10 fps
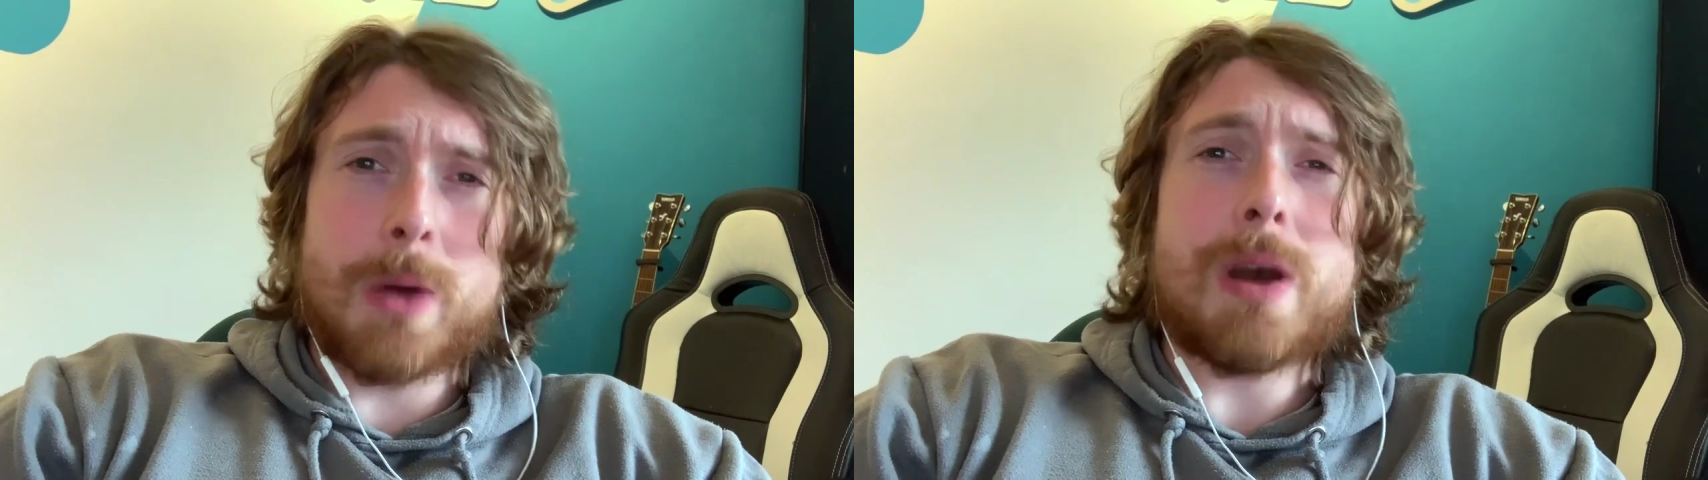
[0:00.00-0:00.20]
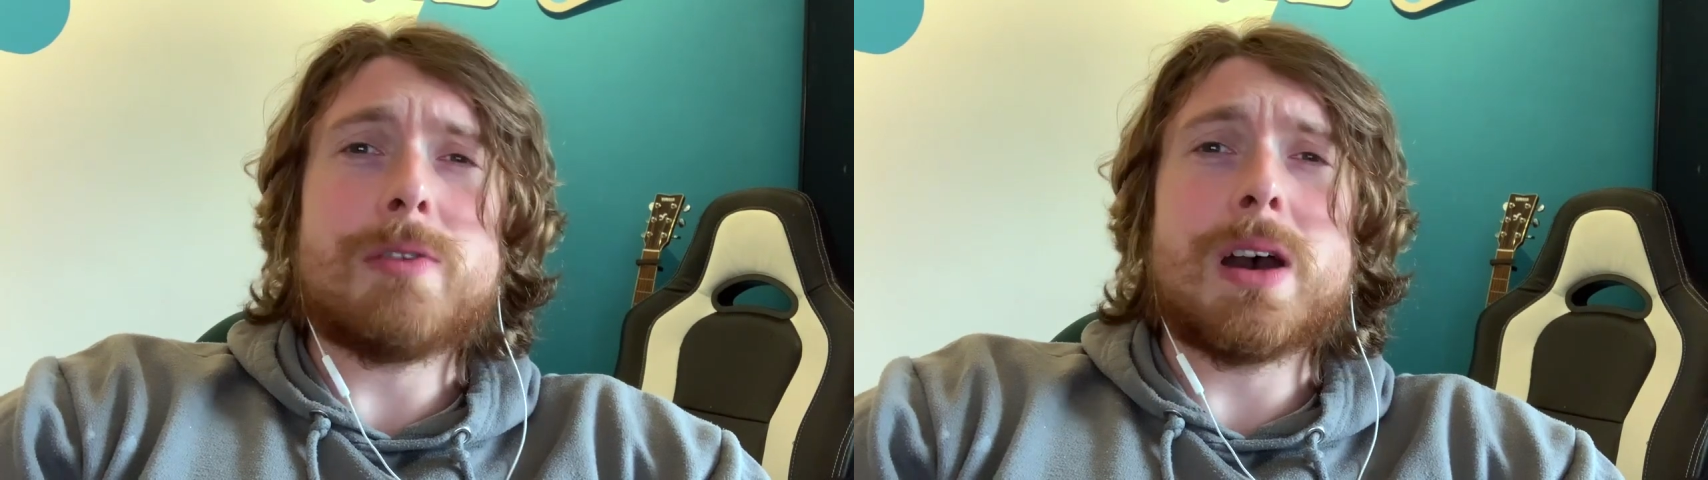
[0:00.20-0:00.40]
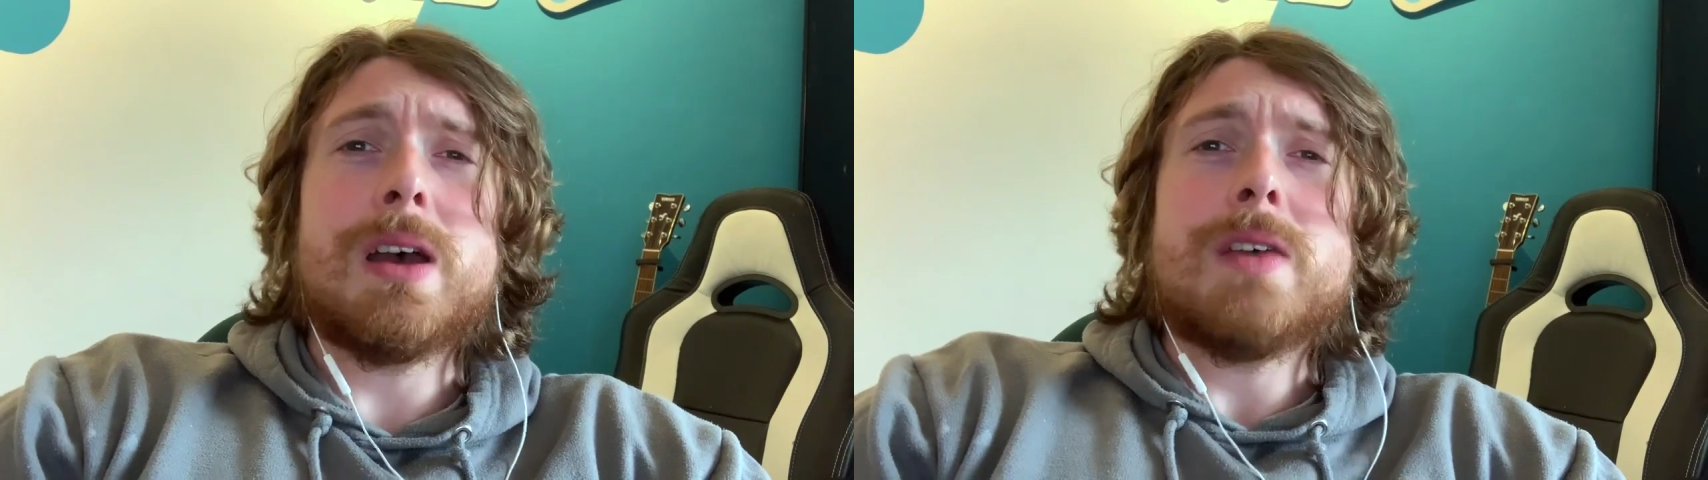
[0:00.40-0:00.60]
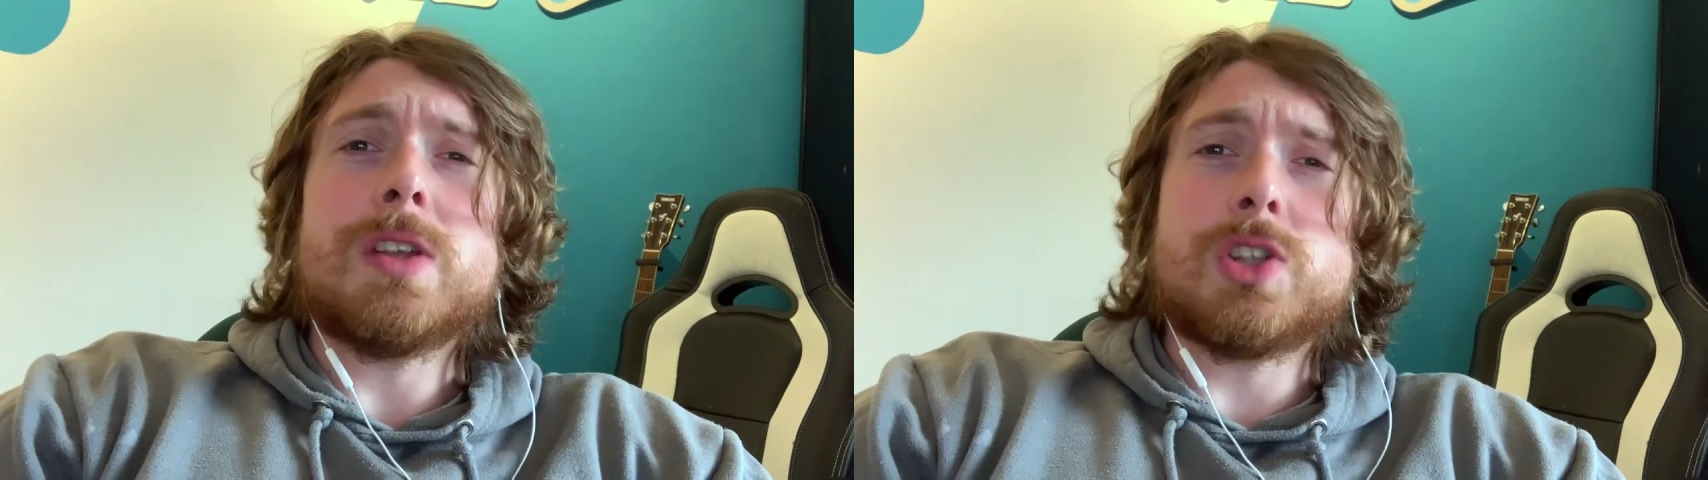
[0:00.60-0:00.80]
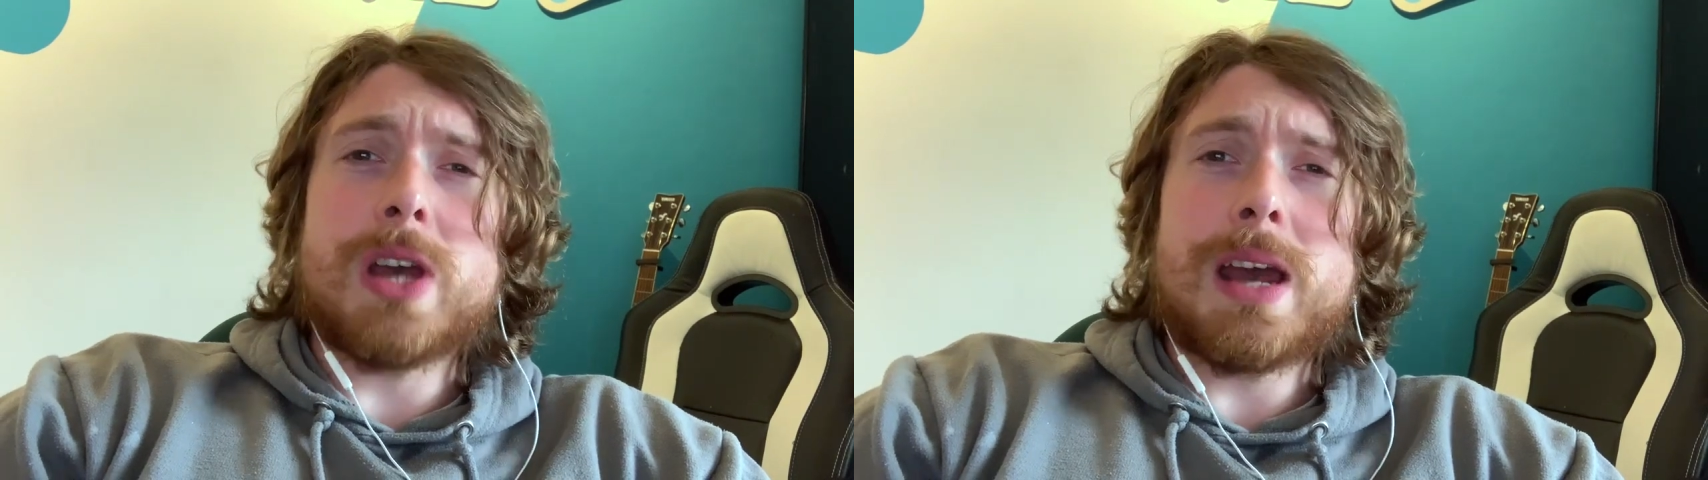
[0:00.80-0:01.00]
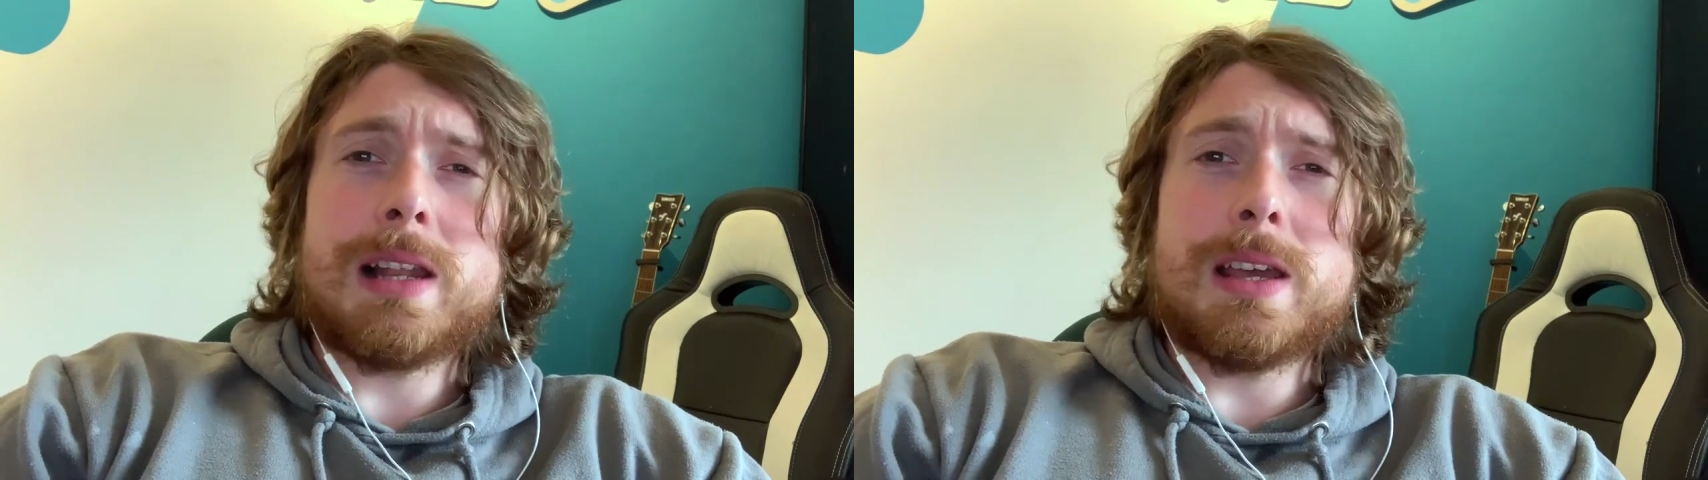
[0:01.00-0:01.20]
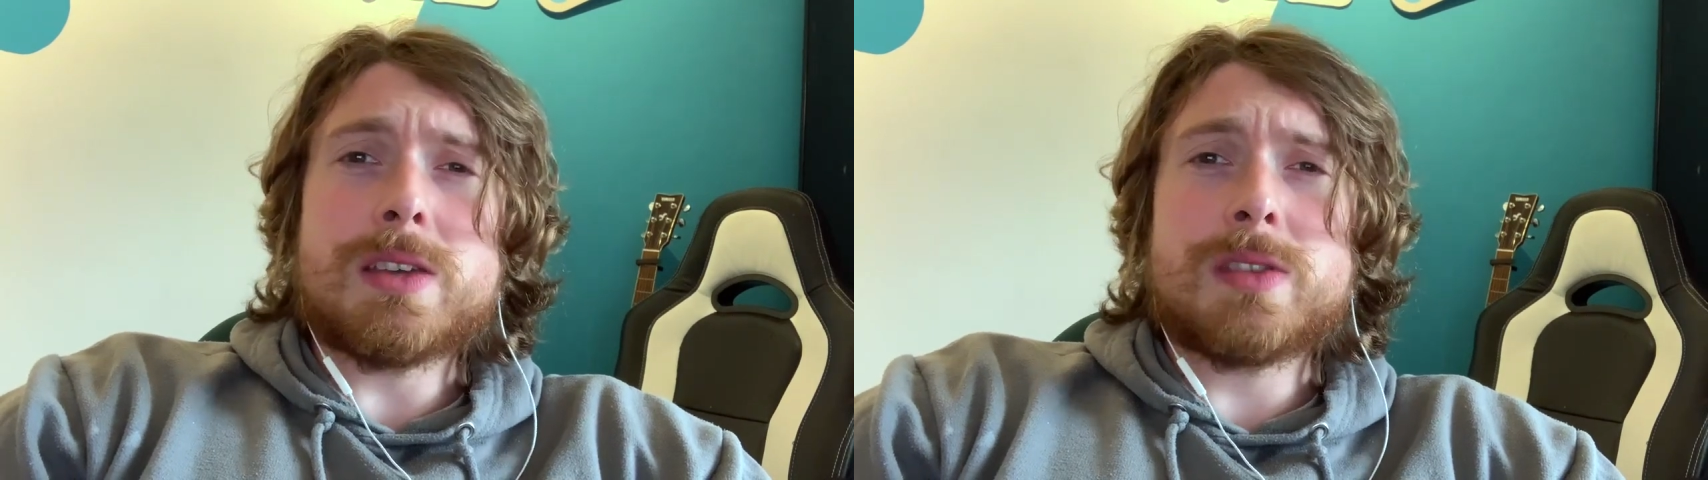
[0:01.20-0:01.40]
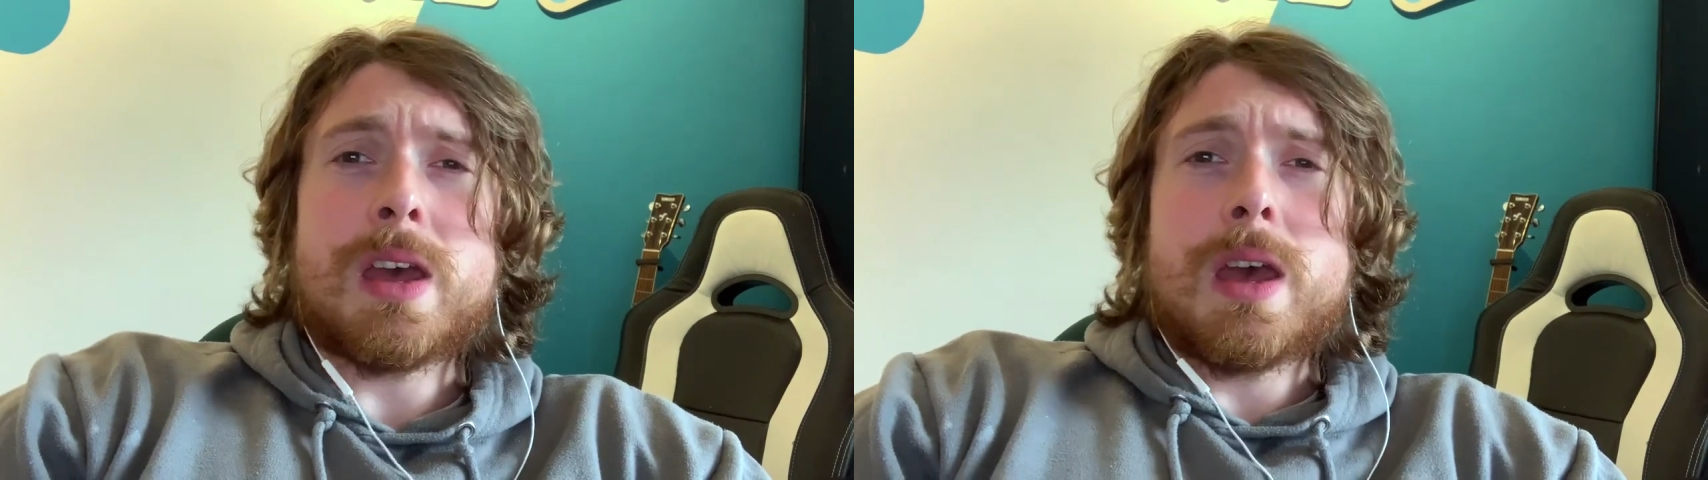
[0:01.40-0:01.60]
However, the
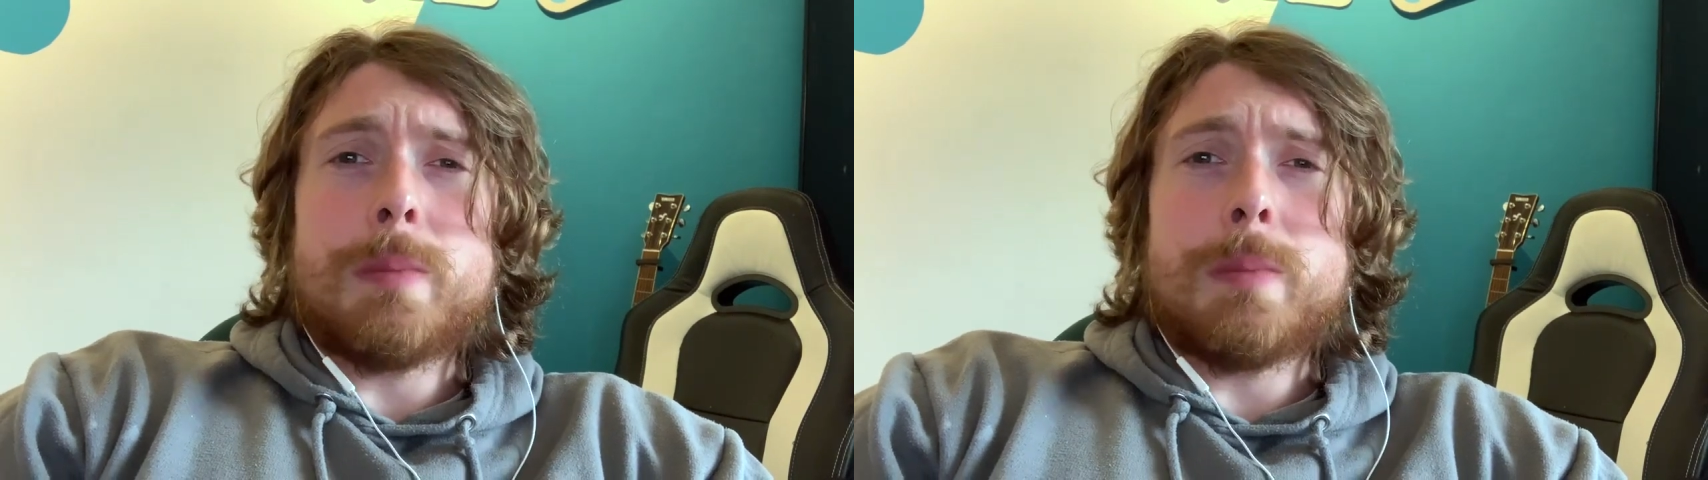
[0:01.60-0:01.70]
journalist